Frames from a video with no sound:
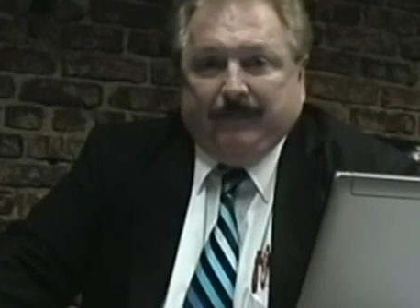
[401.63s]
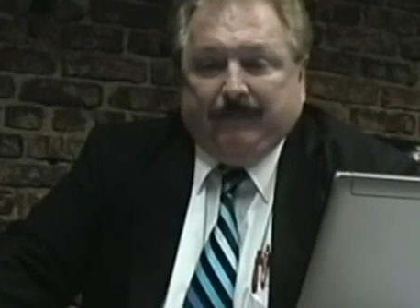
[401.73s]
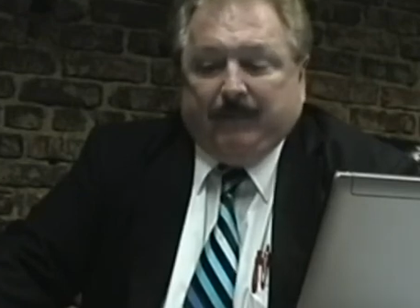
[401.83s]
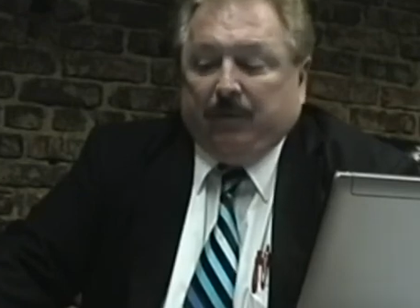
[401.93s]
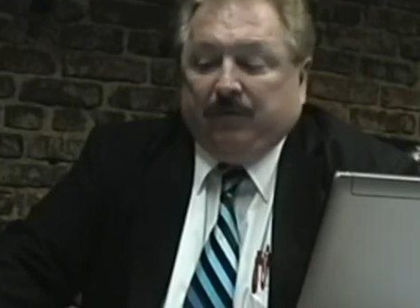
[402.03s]

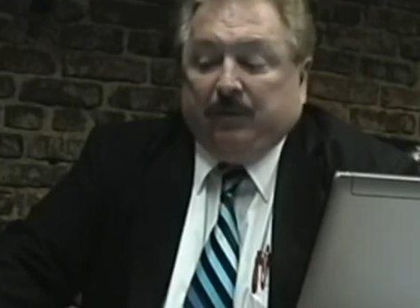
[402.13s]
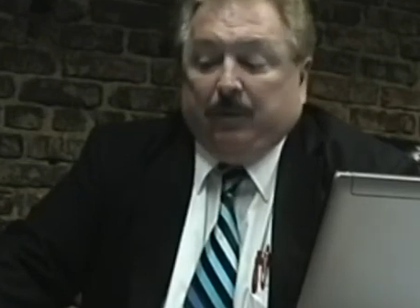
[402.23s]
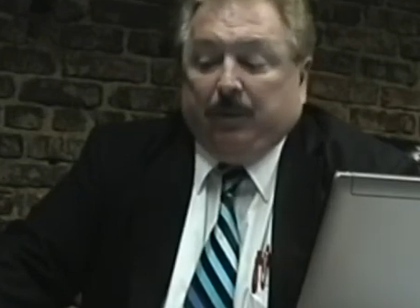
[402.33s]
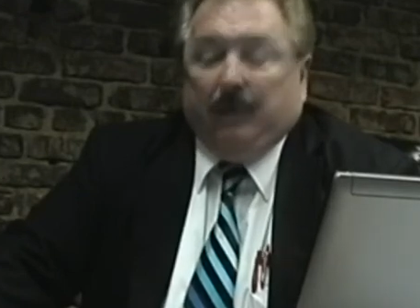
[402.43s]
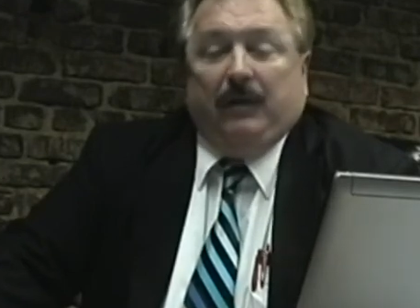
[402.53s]
The most
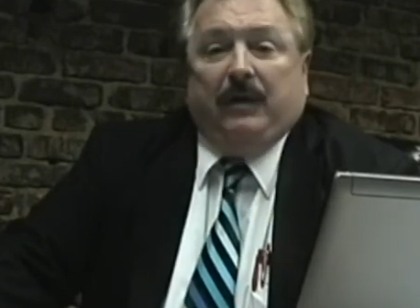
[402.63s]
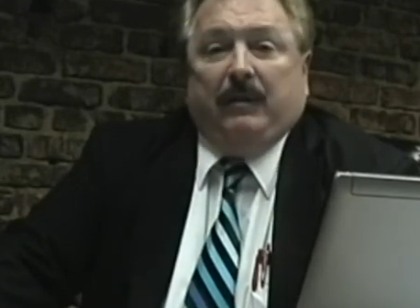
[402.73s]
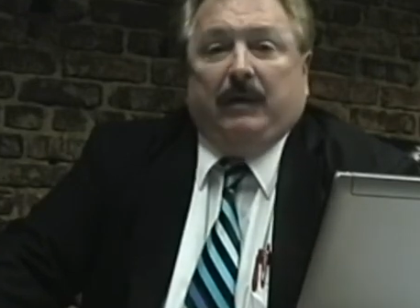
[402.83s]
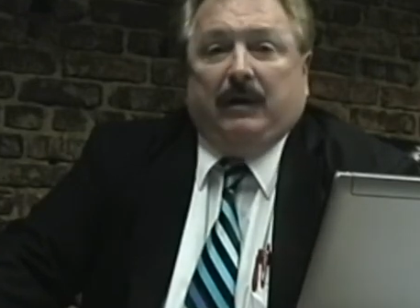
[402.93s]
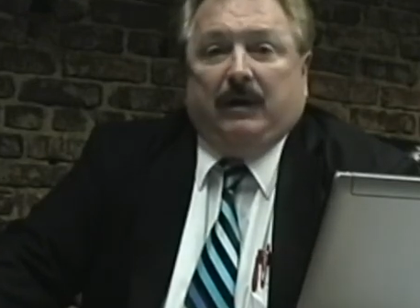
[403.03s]
important thing in
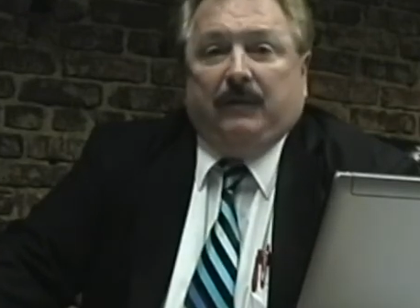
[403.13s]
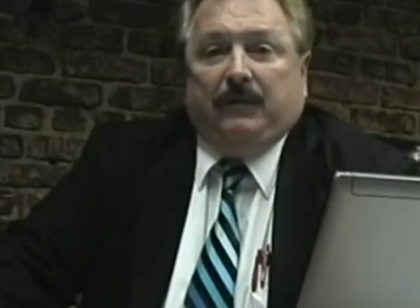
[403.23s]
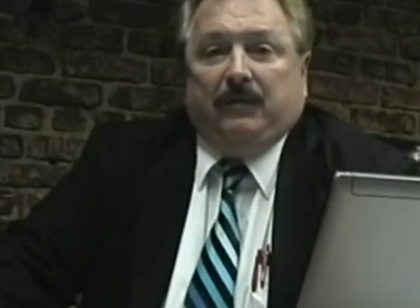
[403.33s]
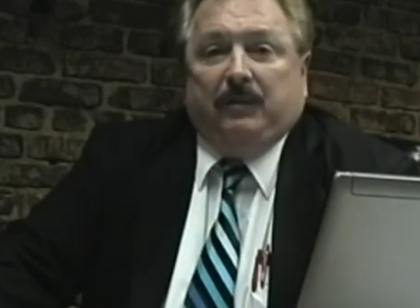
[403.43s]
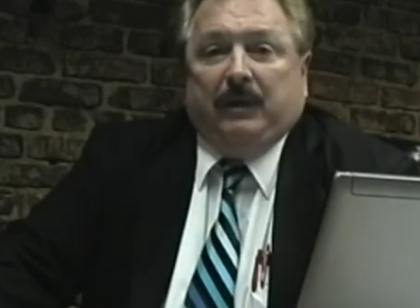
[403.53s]
my life
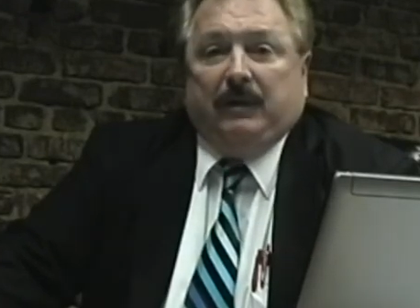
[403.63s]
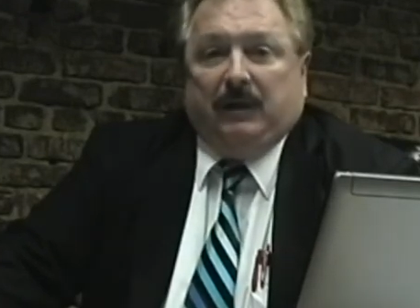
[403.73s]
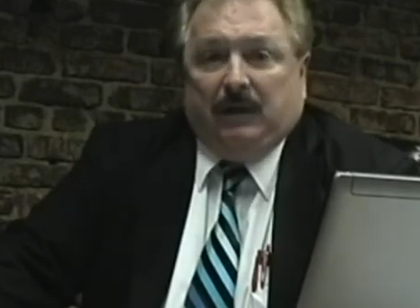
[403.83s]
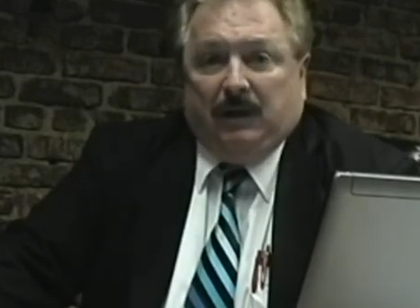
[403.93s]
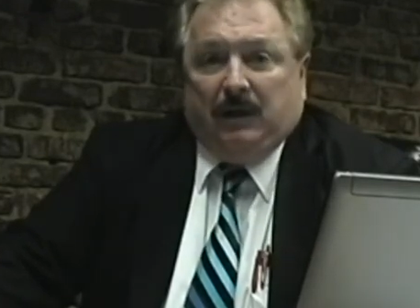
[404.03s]
is my
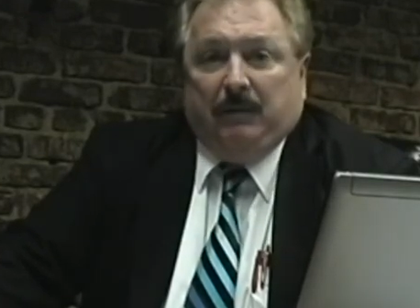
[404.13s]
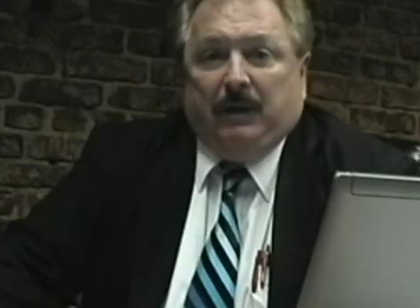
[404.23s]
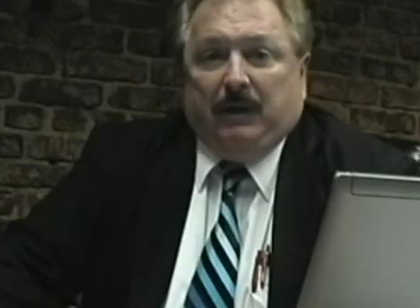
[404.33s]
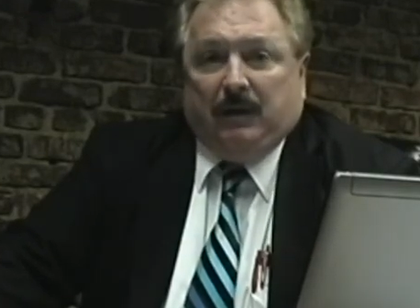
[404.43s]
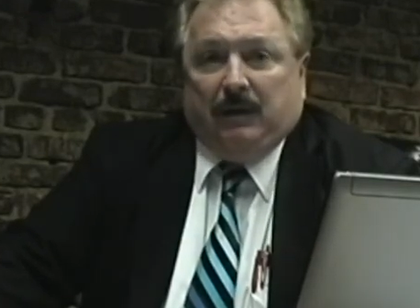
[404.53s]
dignity, my
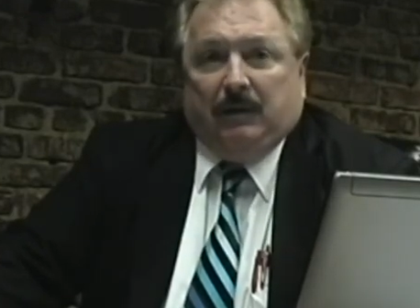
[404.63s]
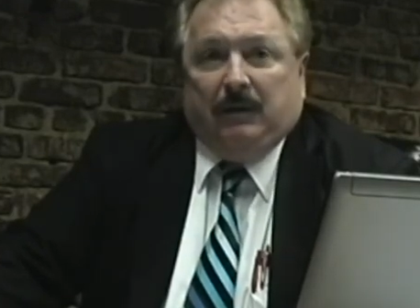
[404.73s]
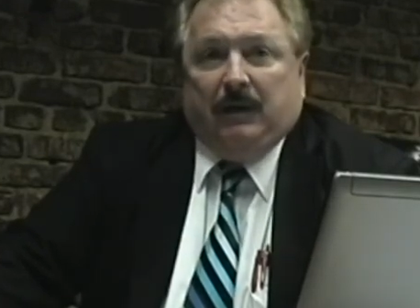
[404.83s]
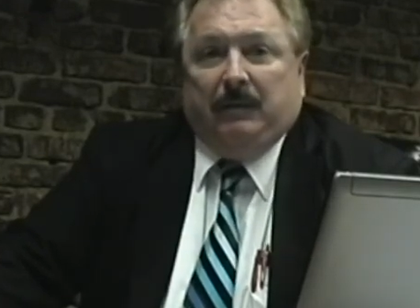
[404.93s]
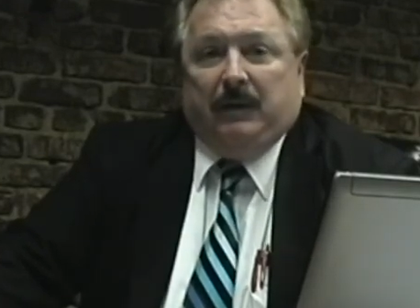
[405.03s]
honor,
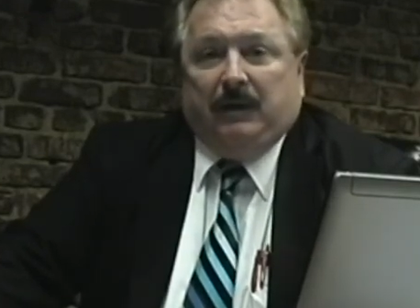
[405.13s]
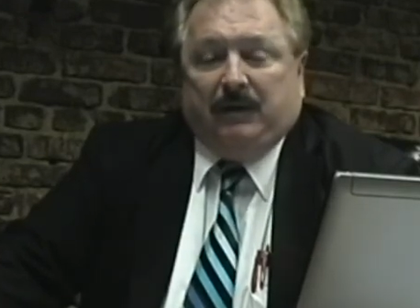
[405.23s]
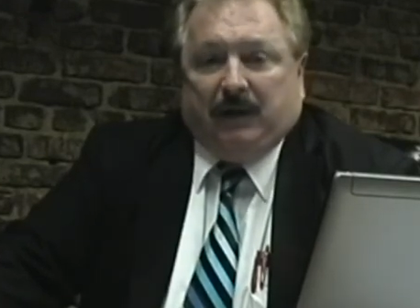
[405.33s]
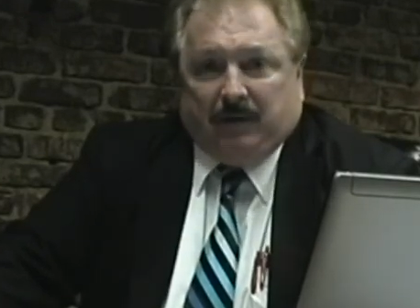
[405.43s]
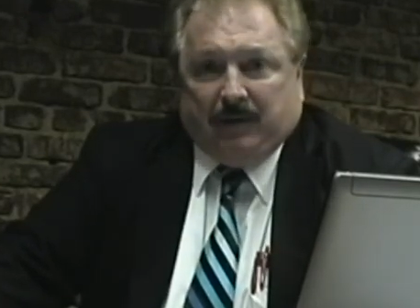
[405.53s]
and my
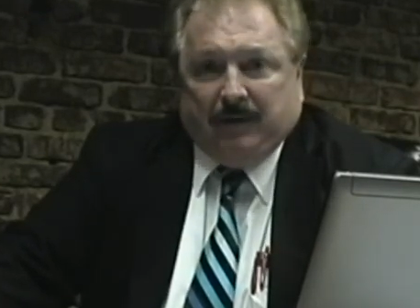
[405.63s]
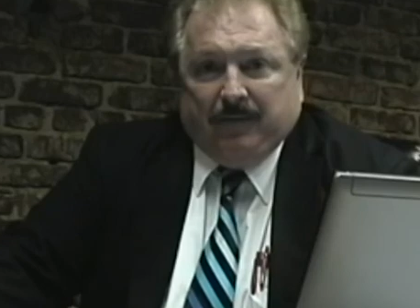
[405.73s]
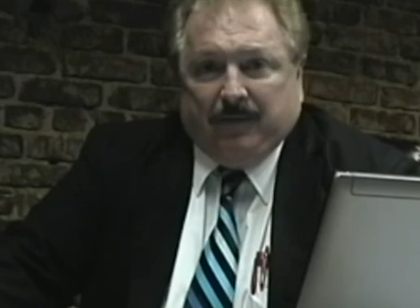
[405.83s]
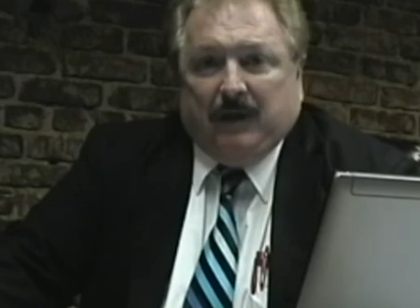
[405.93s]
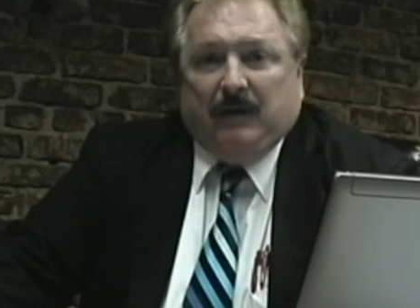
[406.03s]
integrity.
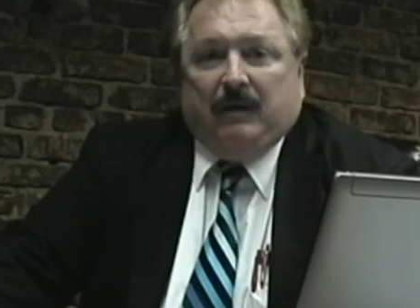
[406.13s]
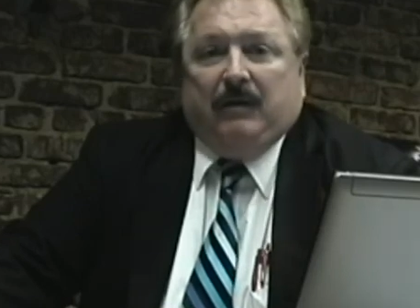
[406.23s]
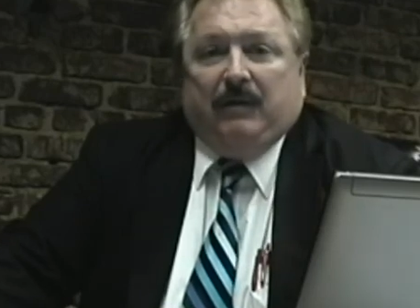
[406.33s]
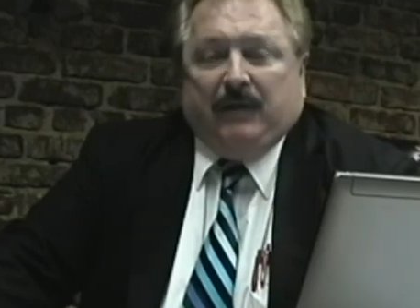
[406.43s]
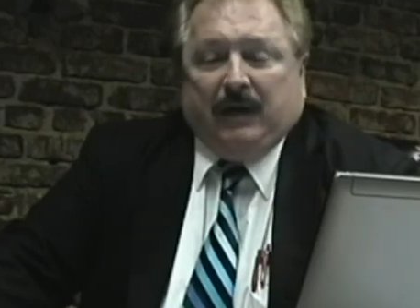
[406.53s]

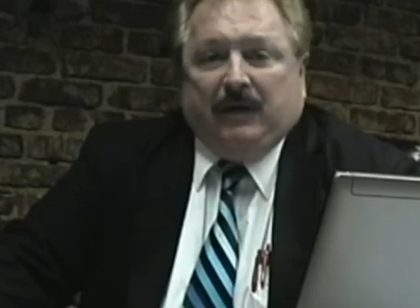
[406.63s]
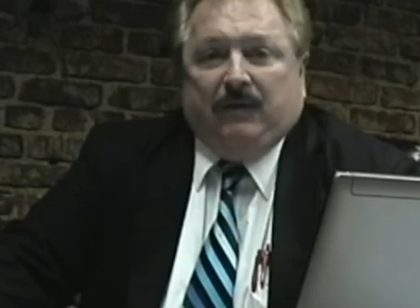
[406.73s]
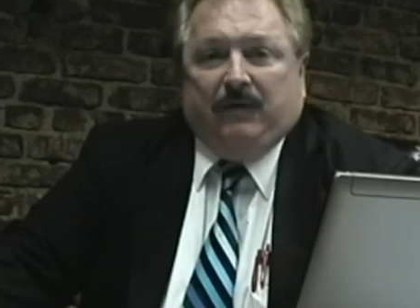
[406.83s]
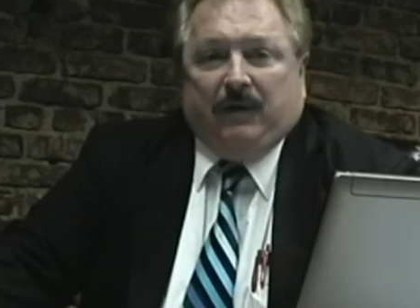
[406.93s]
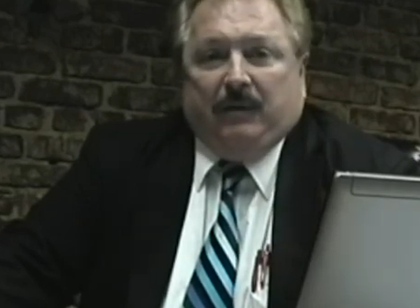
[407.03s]
Thank you
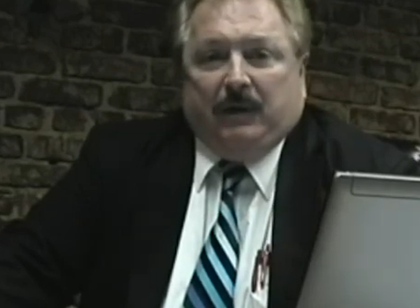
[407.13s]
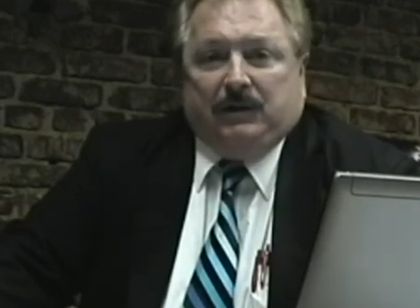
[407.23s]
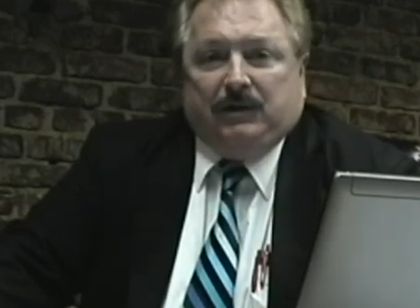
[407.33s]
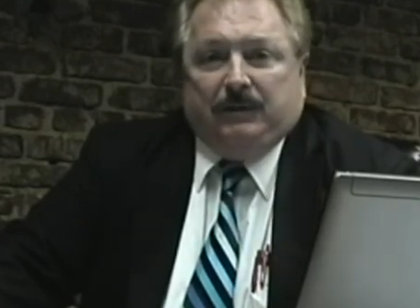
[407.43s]
very much.